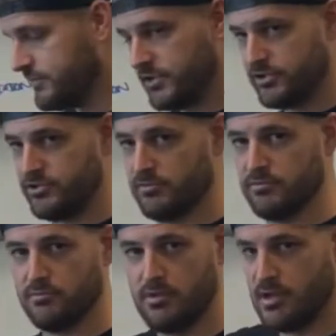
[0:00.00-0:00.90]
tissue
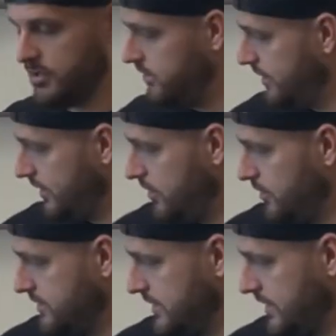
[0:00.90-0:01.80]
that
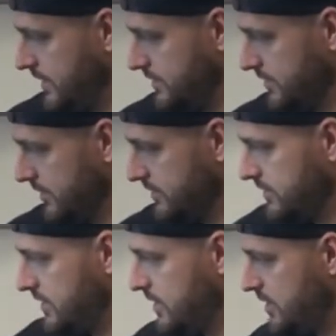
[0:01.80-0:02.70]
goes and inserts
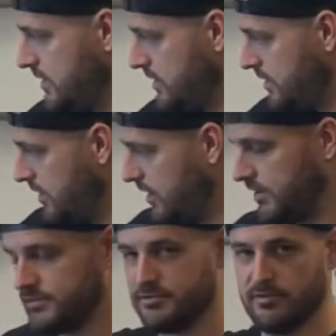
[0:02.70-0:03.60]

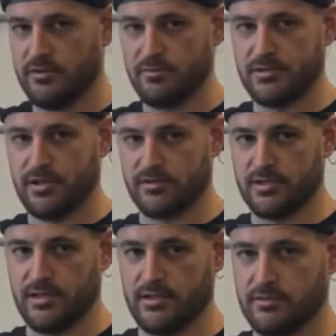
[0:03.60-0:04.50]
onto the patellar
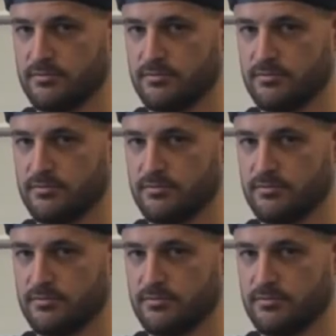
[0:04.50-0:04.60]
tendon.